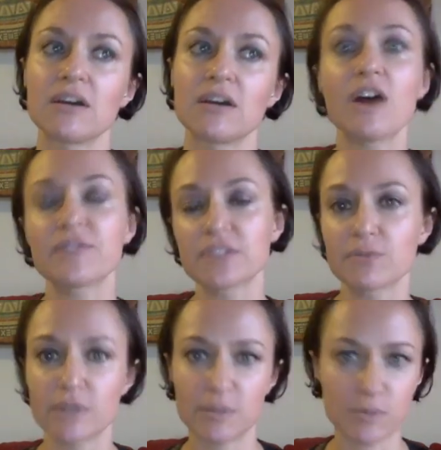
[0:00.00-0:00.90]
often
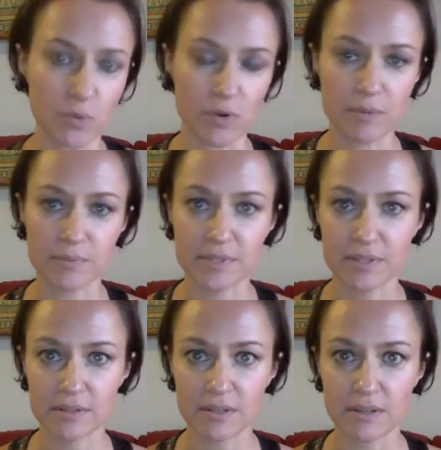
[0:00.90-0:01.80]

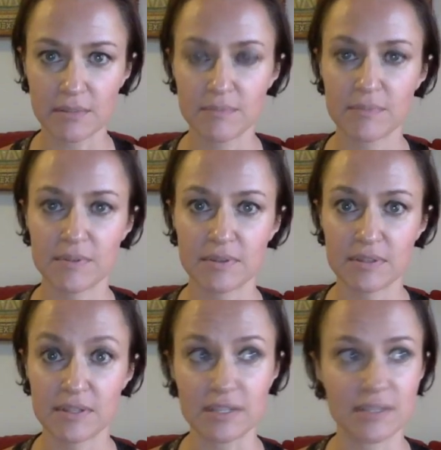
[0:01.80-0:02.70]
reabsorbs
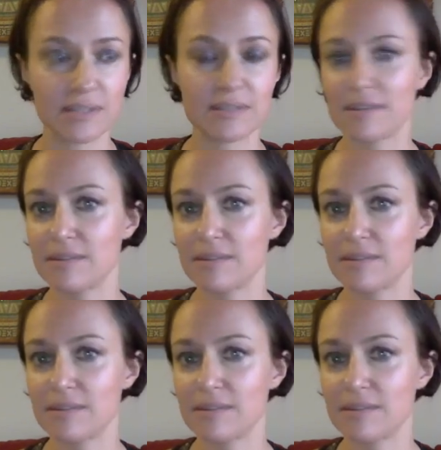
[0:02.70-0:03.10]
cysts.